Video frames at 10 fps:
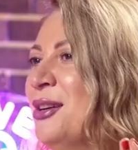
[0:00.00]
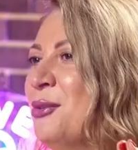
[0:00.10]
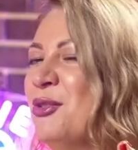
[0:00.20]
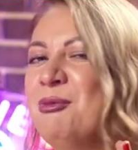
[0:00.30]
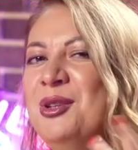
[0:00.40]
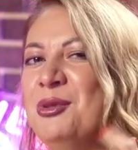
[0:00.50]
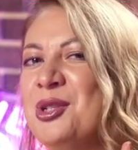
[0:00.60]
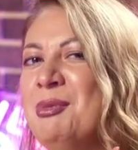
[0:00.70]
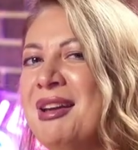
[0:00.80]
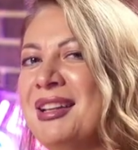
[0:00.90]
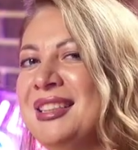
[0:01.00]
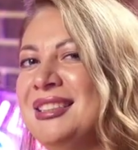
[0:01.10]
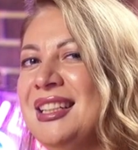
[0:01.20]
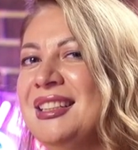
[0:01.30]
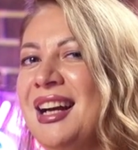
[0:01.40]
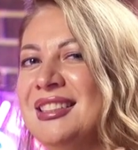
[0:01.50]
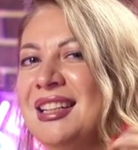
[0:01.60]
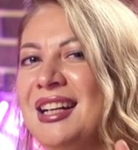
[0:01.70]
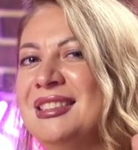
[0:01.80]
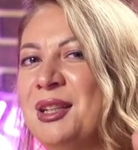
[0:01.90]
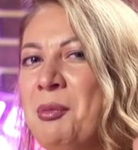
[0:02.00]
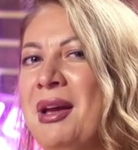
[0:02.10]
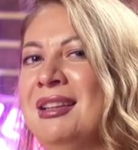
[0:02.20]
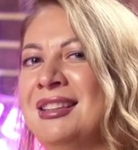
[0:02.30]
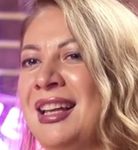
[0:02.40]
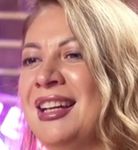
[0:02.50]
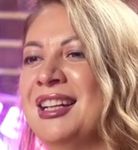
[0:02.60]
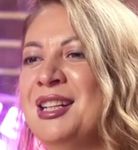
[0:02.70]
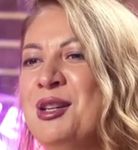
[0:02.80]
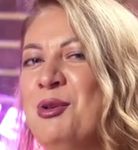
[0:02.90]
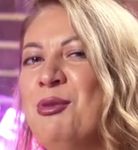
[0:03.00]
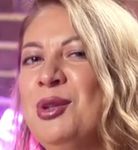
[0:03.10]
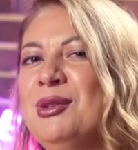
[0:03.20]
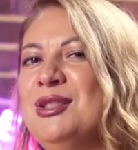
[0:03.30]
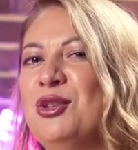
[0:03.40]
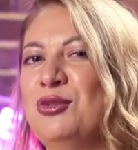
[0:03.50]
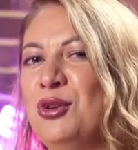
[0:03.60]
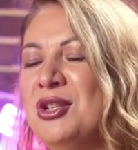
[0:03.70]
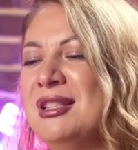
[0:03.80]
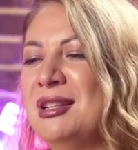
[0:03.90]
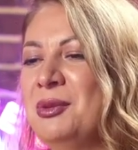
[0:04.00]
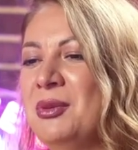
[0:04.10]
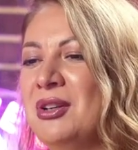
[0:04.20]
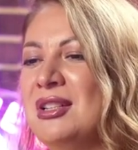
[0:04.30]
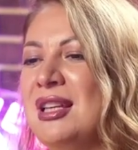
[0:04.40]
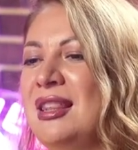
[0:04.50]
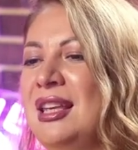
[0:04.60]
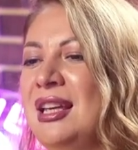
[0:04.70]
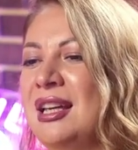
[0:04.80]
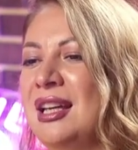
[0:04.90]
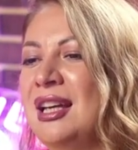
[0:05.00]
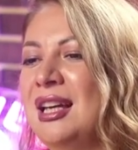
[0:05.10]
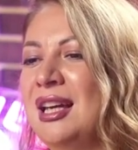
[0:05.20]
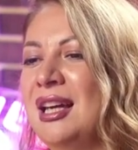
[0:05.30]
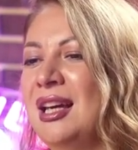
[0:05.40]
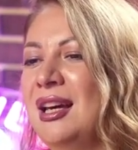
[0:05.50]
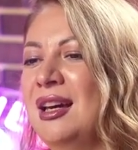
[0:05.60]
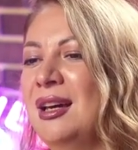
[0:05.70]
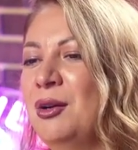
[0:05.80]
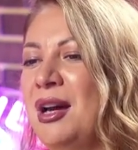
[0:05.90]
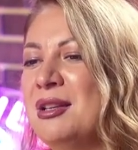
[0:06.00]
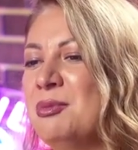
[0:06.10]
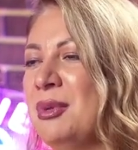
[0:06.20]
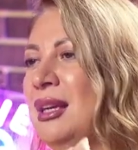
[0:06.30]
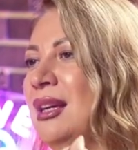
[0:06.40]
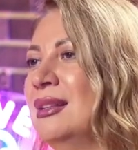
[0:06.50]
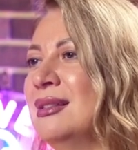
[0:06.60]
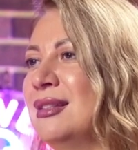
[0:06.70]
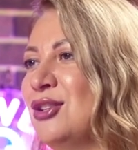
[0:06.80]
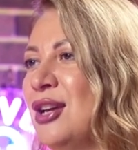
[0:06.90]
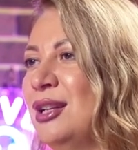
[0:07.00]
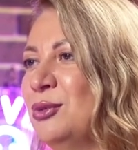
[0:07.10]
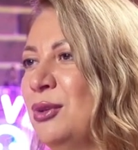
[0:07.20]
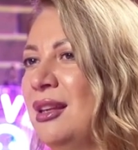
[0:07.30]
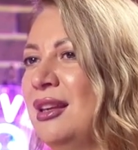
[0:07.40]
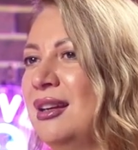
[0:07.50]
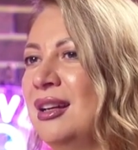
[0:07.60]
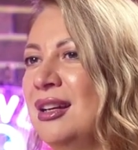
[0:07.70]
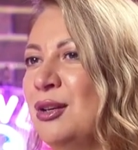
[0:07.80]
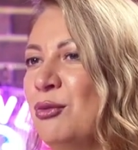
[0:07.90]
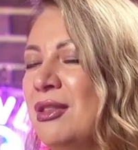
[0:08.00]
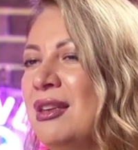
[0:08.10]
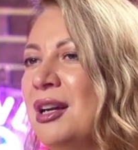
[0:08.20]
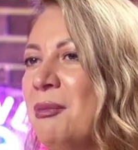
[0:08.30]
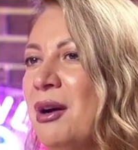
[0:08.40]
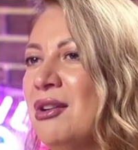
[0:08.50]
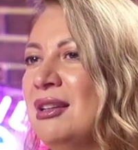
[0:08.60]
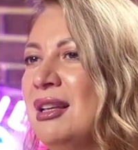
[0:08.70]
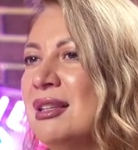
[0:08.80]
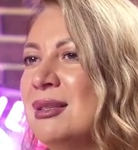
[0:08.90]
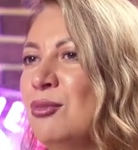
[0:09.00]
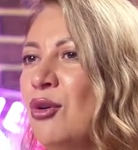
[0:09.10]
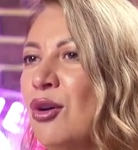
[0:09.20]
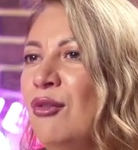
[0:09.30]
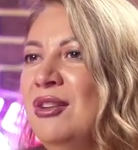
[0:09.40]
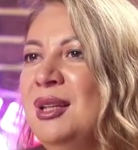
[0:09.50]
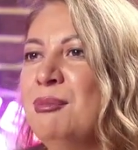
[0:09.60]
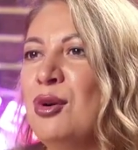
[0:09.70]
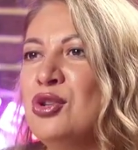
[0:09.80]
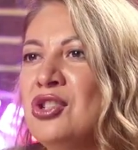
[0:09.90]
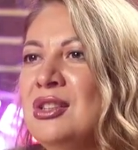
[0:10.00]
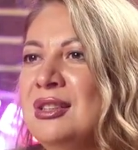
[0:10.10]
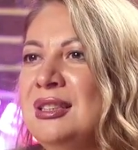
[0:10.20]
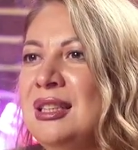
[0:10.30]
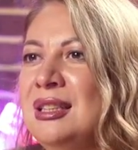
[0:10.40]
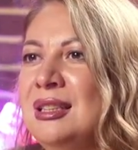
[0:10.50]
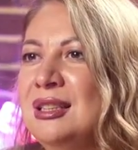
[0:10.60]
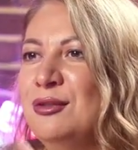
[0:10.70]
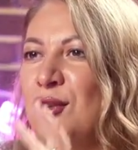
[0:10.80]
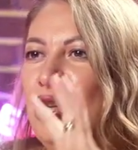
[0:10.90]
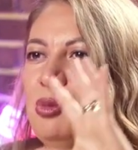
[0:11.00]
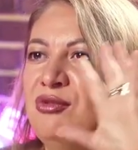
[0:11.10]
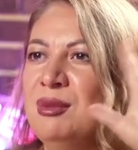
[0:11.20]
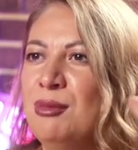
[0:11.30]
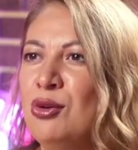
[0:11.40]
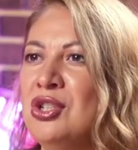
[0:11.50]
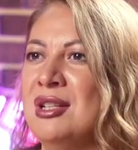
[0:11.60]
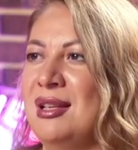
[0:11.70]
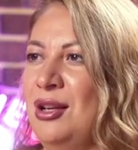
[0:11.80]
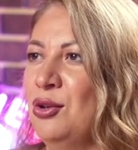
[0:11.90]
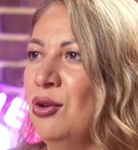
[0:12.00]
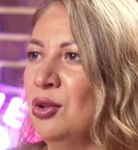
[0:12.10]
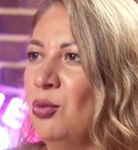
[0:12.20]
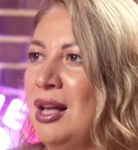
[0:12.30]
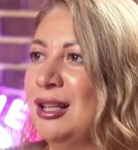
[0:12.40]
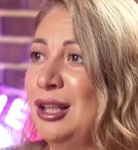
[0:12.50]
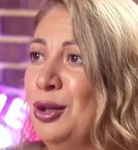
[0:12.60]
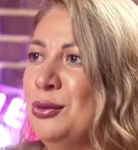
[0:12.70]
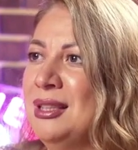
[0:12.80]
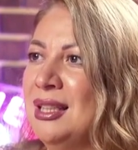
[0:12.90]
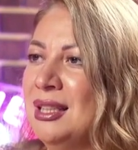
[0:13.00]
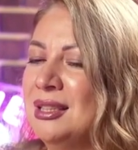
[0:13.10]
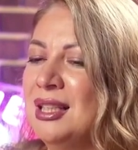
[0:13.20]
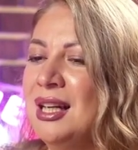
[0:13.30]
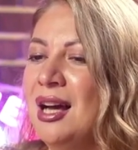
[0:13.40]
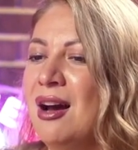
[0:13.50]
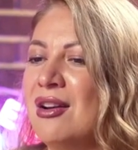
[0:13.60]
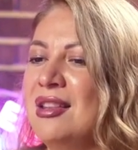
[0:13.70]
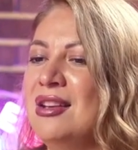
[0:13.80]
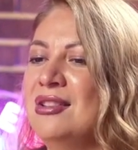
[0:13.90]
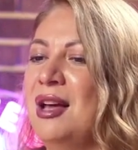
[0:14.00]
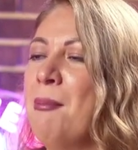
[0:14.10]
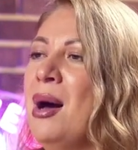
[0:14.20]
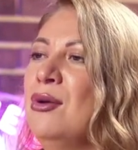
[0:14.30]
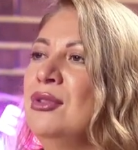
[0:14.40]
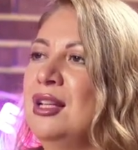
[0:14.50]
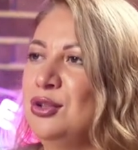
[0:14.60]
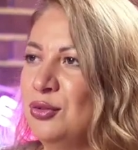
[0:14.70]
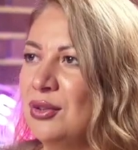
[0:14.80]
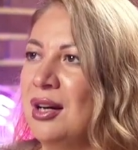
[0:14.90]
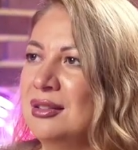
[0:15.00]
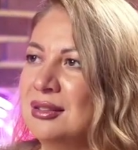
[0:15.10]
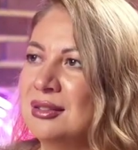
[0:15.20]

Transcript: we've been watched by real estate guys. Guys, comment like, what was your first deal? Because I think... as me and Sajjad, we think about it, it's more of an emotional deal. The volume of emotions that you got while closing it, rather the amount that you've got.